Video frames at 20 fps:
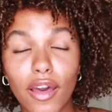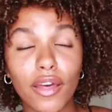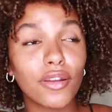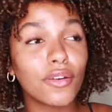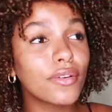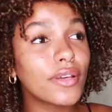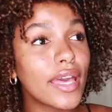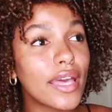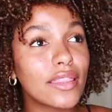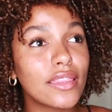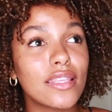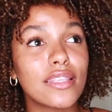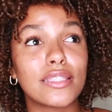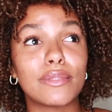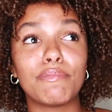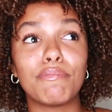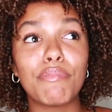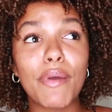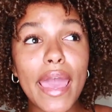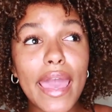Y'all don't get
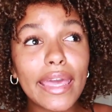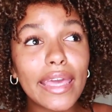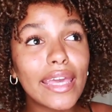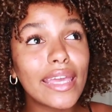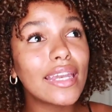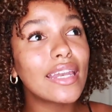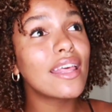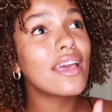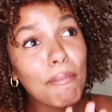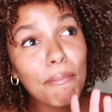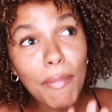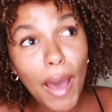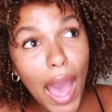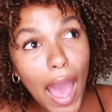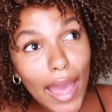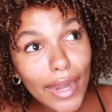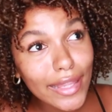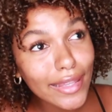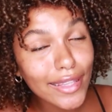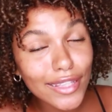this banging
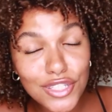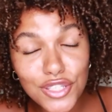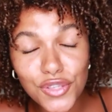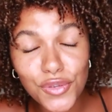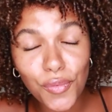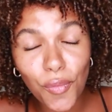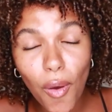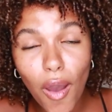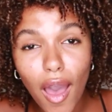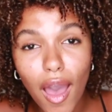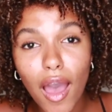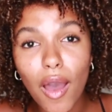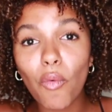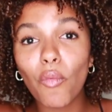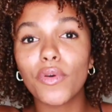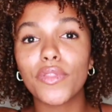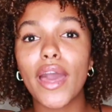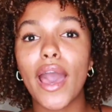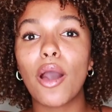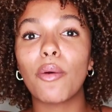body that you
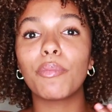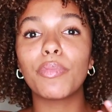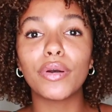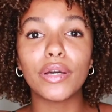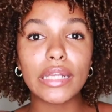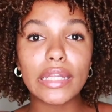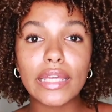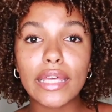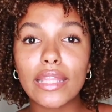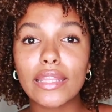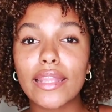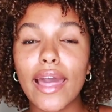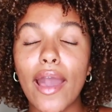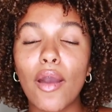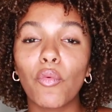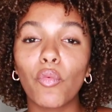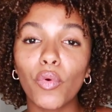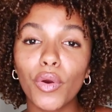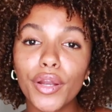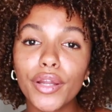want without putting in
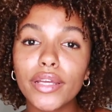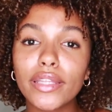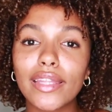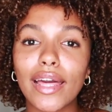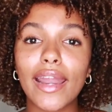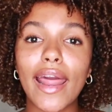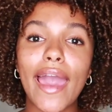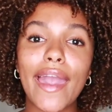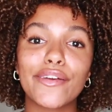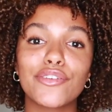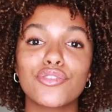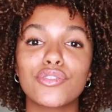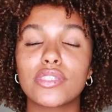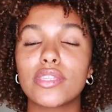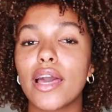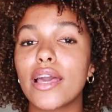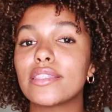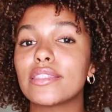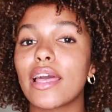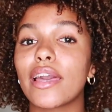that work, that
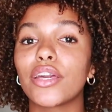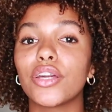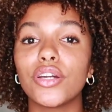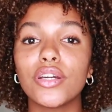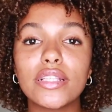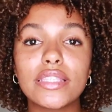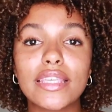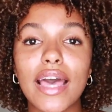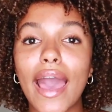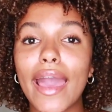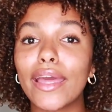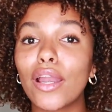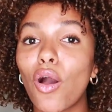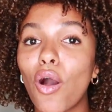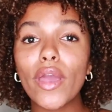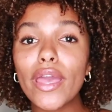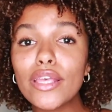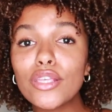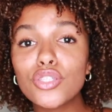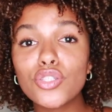exercise, that good diet.
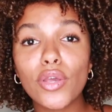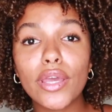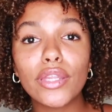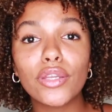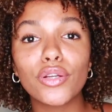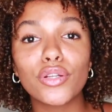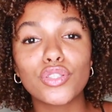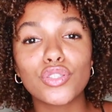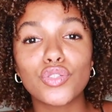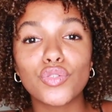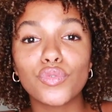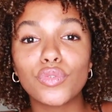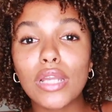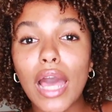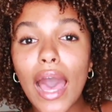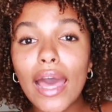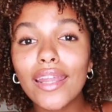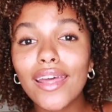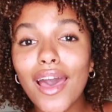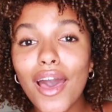Waist trainers do
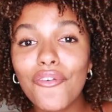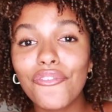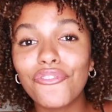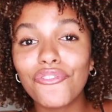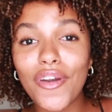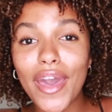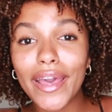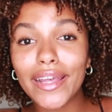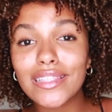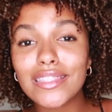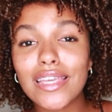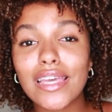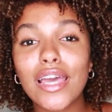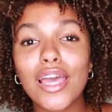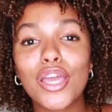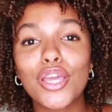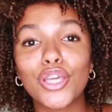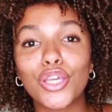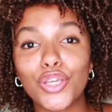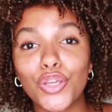not affect
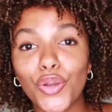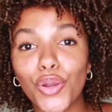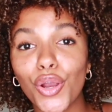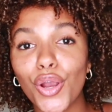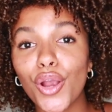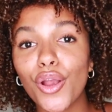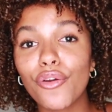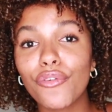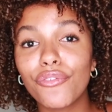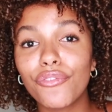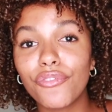your